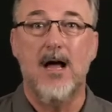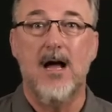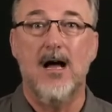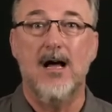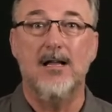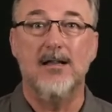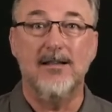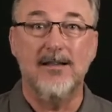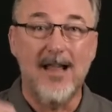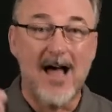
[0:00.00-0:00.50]
A
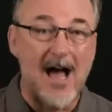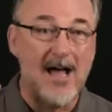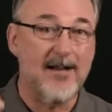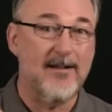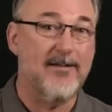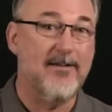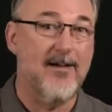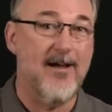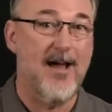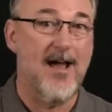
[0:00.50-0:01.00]
lot of
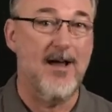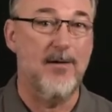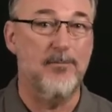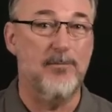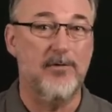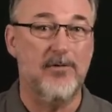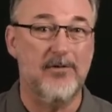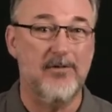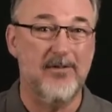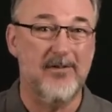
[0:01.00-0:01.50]

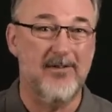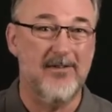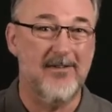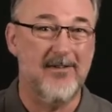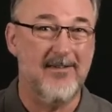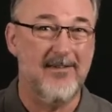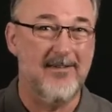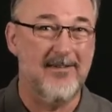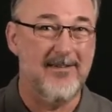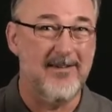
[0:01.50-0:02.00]
times,
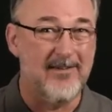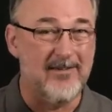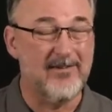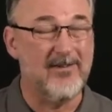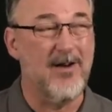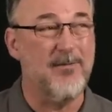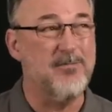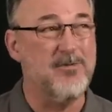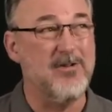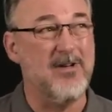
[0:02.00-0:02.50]
the
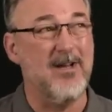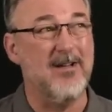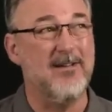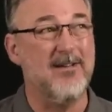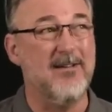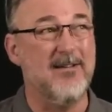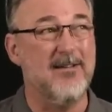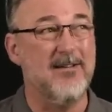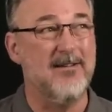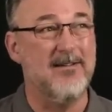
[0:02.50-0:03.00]
subject
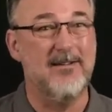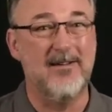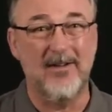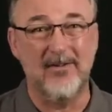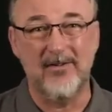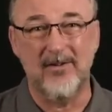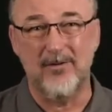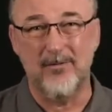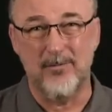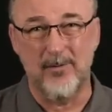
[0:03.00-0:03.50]

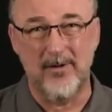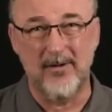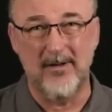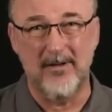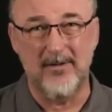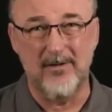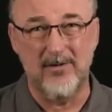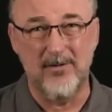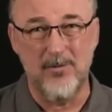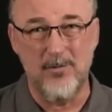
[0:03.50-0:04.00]
doesn't really
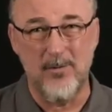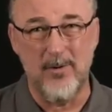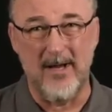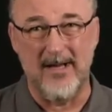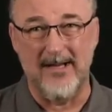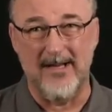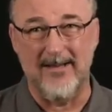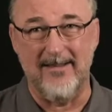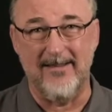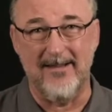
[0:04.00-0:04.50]
do
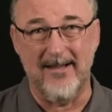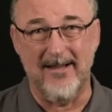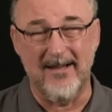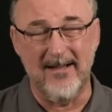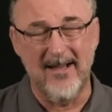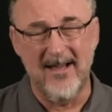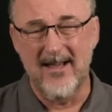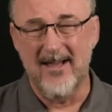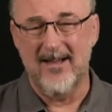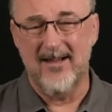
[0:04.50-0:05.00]
anything,
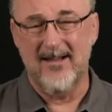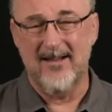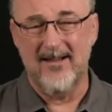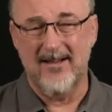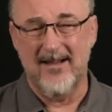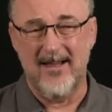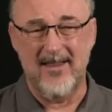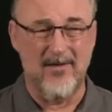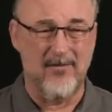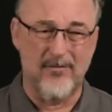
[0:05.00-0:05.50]

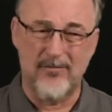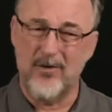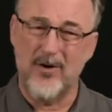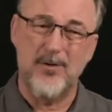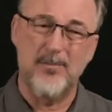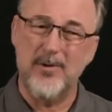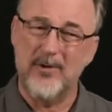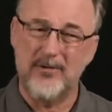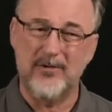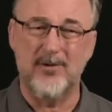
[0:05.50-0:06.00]
and the
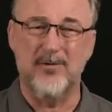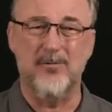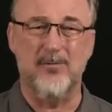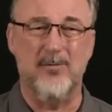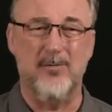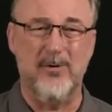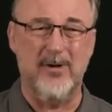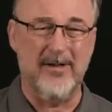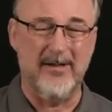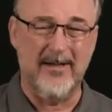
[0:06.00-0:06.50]
verb isn't
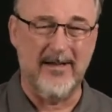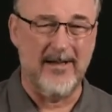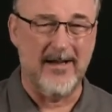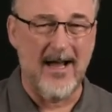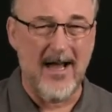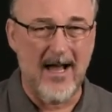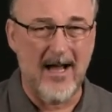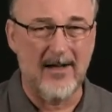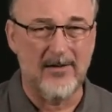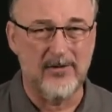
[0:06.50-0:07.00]
really an
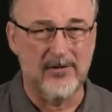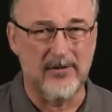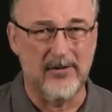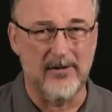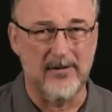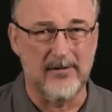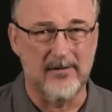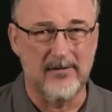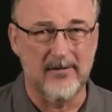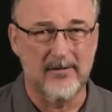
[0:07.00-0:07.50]

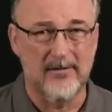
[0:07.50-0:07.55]
action.